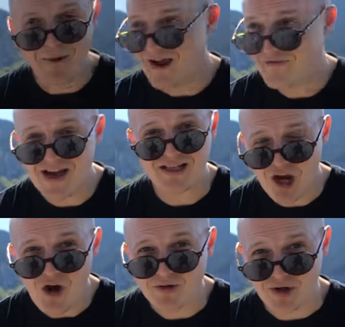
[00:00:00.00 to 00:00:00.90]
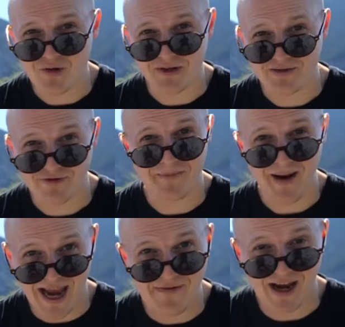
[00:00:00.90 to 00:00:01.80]
when I first told Aldous
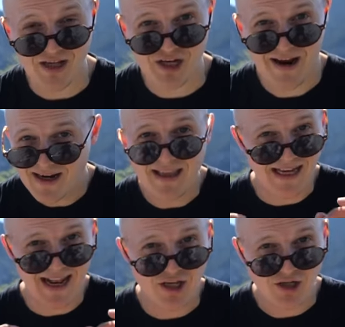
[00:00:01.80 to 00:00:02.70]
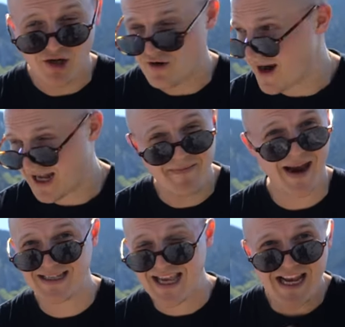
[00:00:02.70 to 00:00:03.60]
from AV Engineering, the legend who regularly
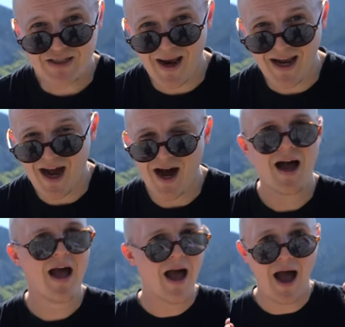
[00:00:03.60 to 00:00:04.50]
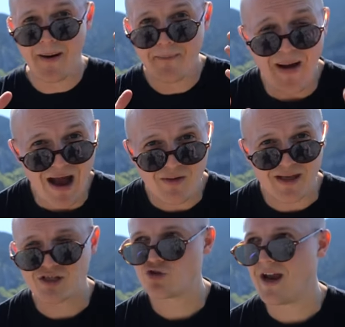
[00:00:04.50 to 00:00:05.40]
maintains my car, about
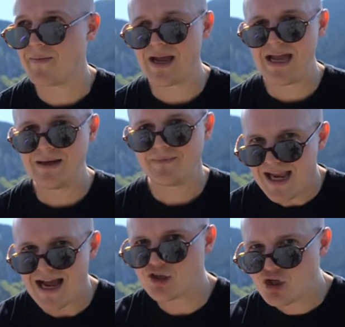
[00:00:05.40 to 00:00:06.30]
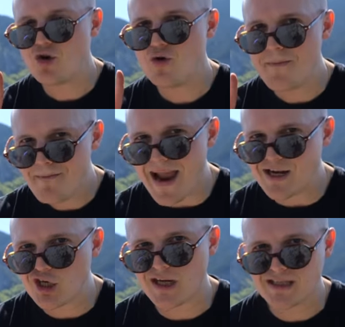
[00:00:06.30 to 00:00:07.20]
this trip, he had two
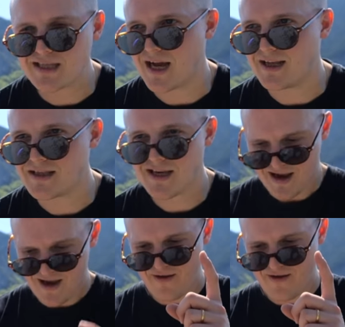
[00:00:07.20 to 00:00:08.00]
major concerns.